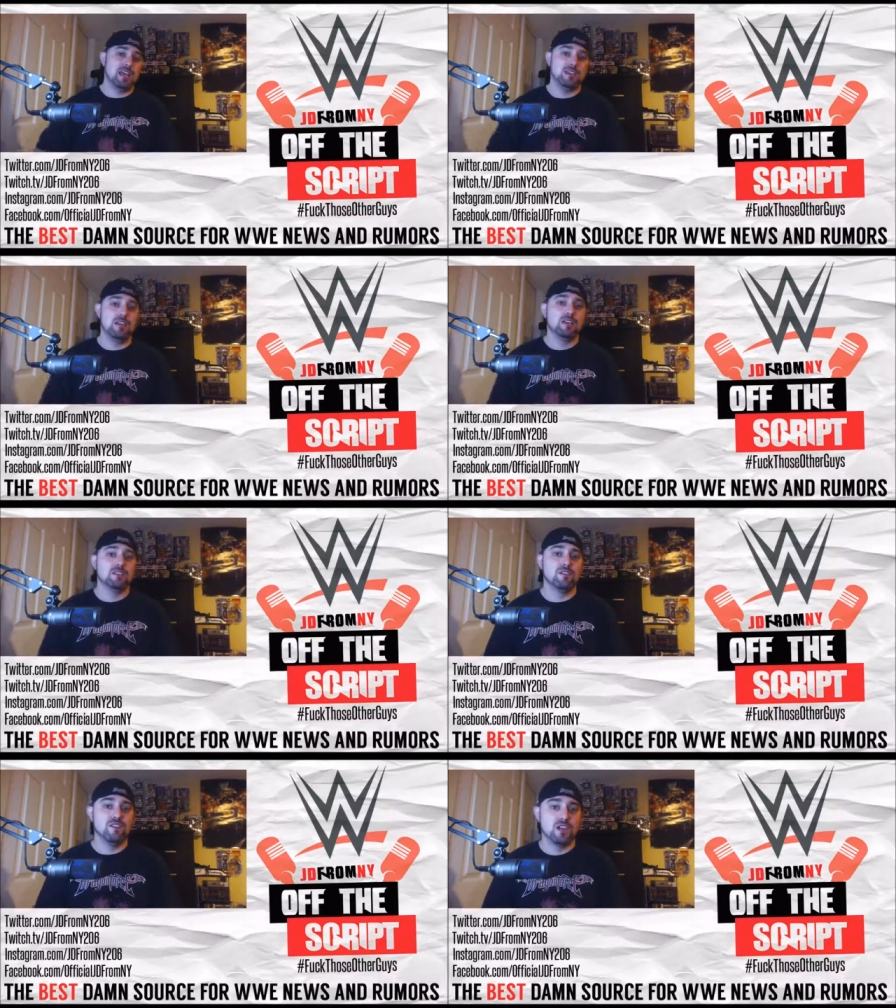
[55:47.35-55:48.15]

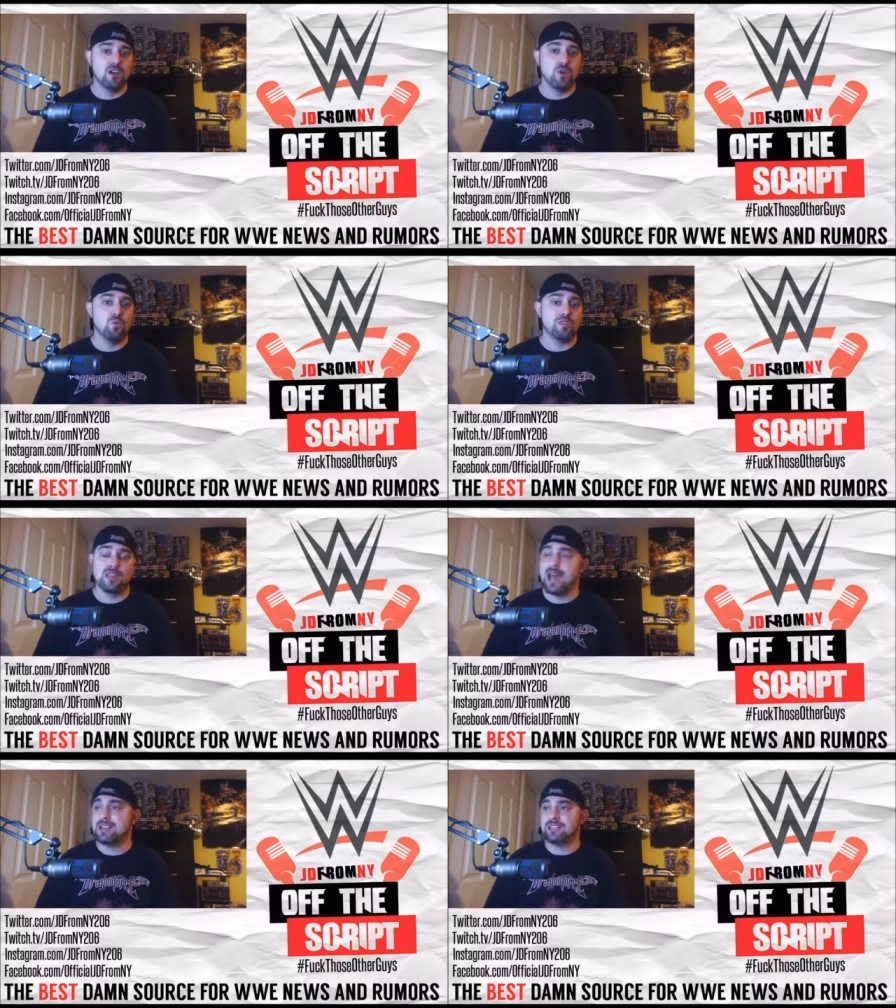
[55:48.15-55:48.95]
in the video
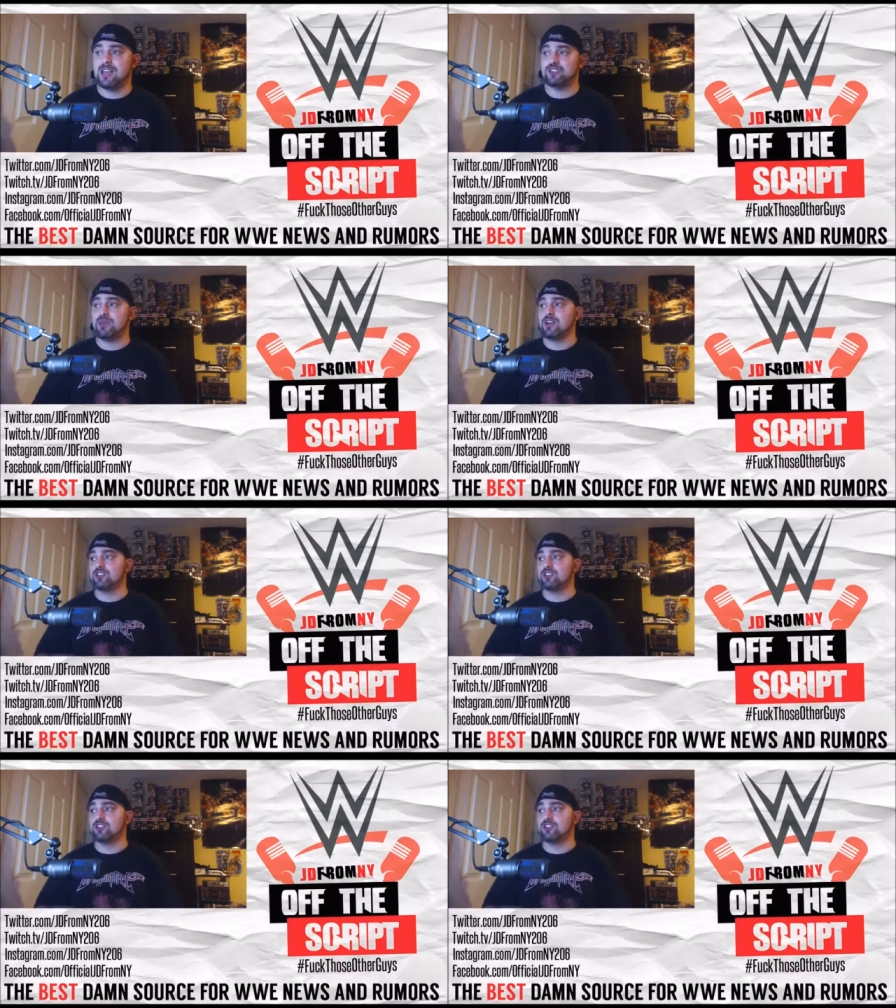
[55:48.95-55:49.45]
with an annotation,